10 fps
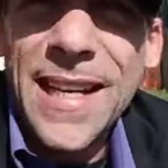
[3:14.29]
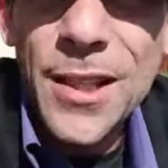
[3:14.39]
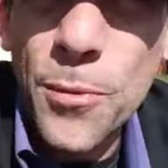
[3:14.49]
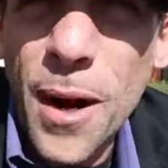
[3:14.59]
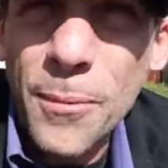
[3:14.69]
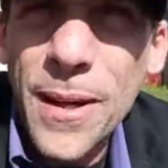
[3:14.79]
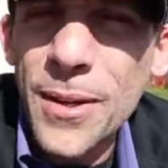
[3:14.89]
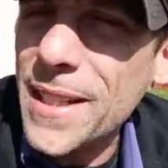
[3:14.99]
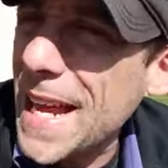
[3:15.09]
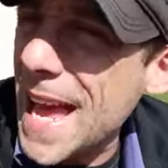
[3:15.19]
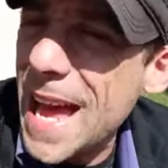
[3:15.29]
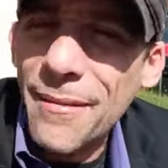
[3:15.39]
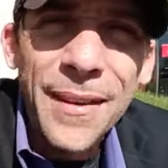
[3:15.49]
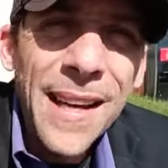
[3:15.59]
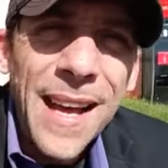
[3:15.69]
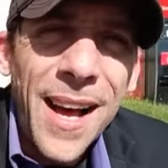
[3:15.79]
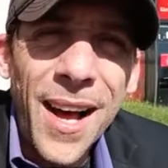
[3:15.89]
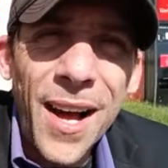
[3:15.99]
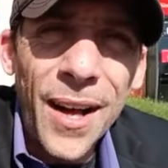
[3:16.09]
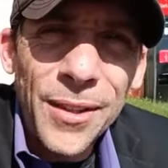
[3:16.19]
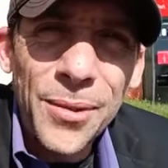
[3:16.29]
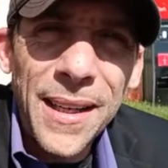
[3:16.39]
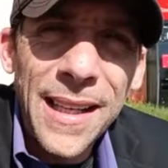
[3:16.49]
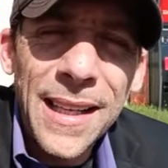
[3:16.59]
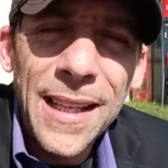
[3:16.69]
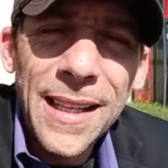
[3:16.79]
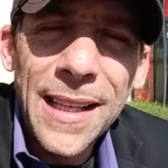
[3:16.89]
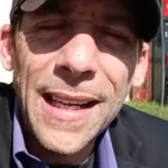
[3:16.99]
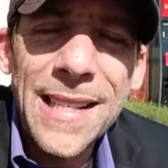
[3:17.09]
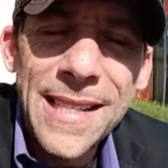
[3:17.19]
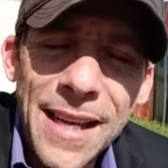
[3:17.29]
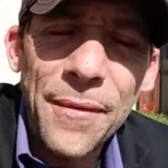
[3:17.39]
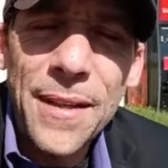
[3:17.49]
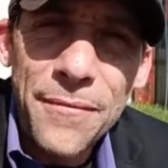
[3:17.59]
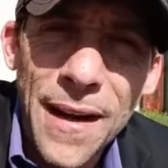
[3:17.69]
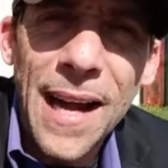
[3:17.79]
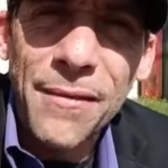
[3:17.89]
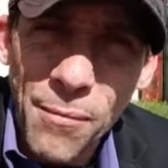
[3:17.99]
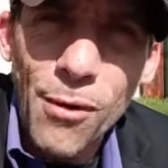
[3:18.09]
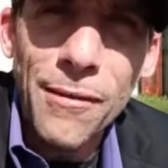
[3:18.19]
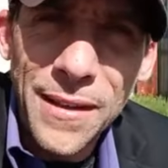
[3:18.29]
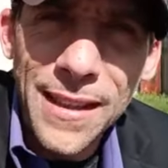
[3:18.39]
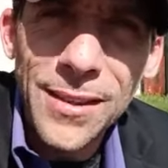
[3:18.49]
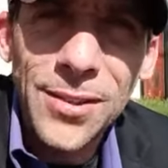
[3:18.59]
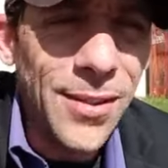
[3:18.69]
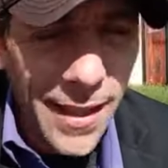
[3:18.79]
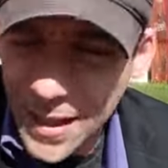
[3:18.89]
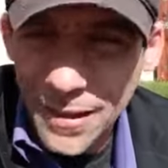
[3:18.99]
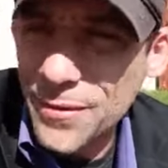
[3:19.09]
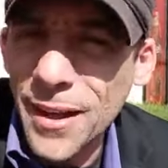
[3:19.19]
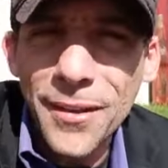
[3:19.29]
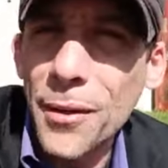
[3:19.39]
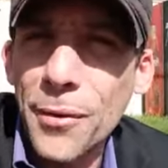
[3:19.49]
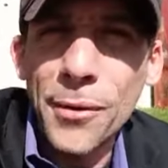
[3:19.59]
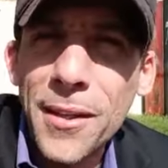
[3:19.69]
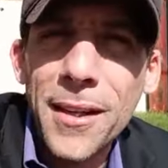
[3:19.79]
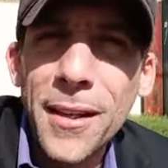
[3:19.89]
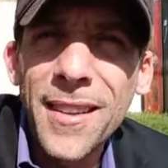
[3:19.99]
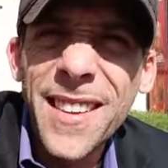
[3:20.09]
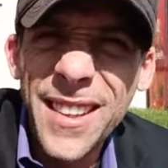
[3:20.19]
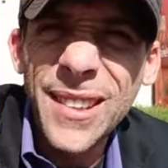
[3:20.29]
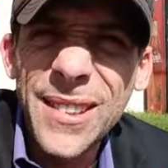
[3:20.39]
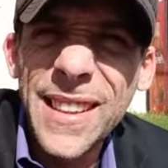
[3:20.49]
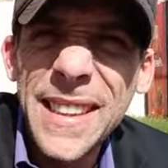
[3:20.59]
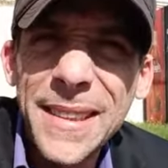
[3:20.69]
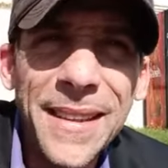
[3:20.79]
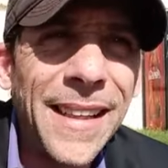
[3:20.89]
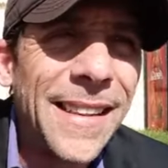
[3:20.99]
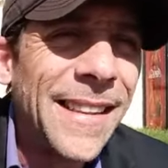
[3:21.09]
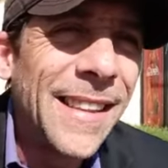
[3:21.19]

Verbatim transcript: Guess what? We only have 175 more of these, and I've done the whole year. I know it's crazy, right?